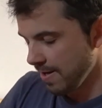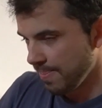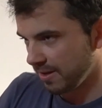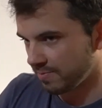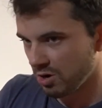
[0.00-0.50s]

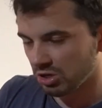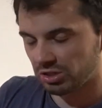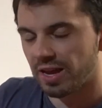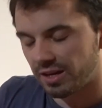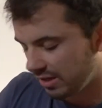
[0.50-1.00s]
this most
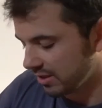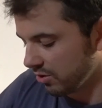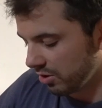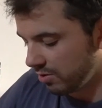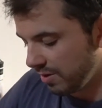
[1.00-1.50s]
likely is
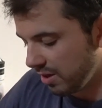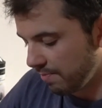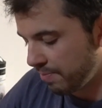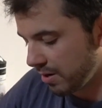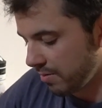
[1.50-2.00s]
going to be the
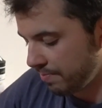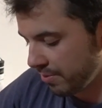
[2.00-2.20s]
pump